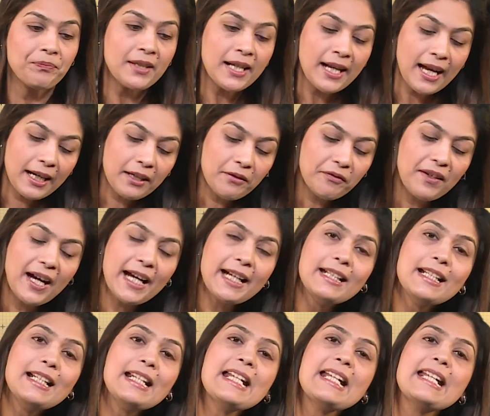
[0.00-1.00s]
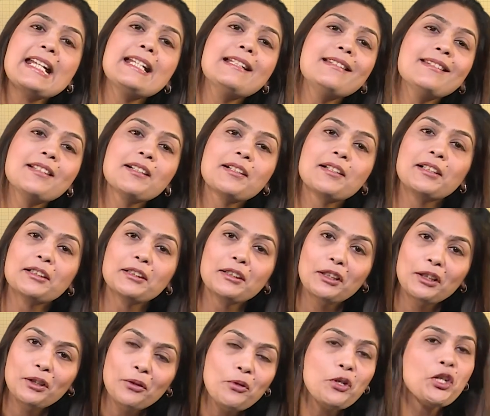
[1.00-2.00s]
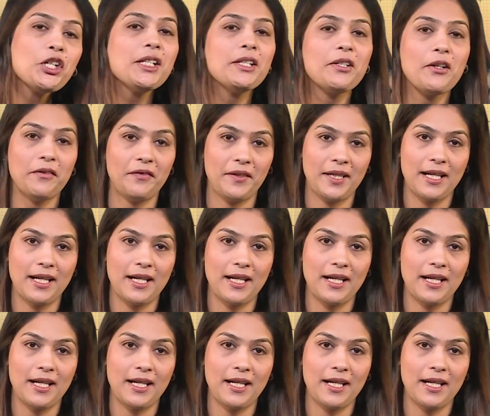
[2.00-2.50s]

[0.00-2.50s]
And finally, in the conclusion of an